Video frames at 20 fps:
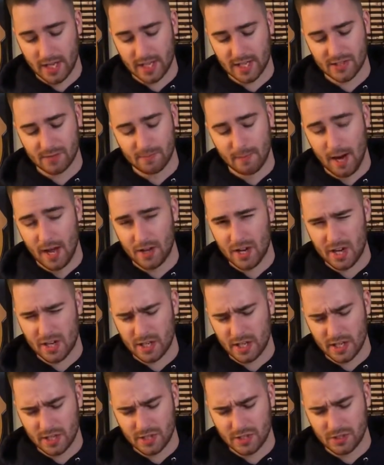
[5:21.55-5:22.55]
It gets Mally out of
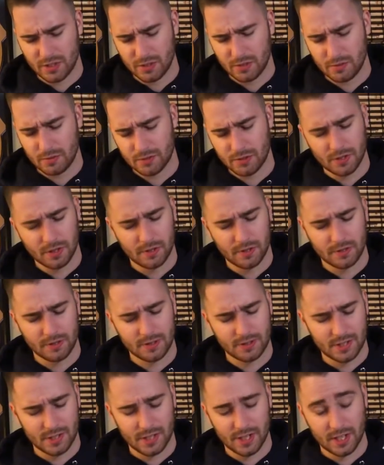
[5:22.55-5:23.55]
your hand too, so
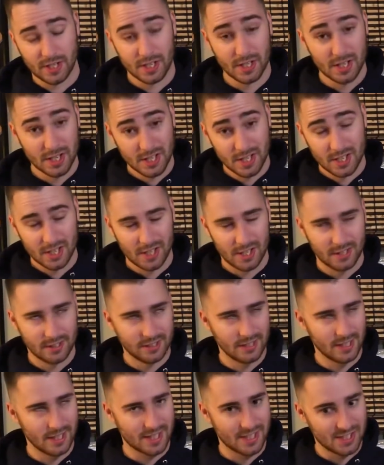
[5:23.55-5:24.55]
it's a
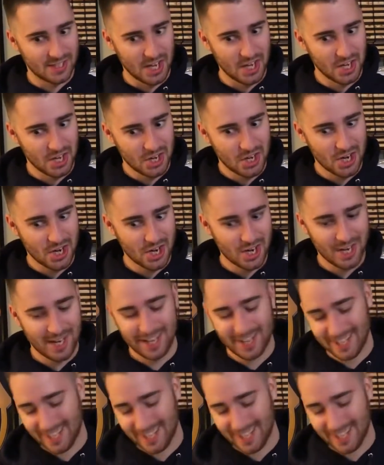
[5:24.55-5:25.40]
extender.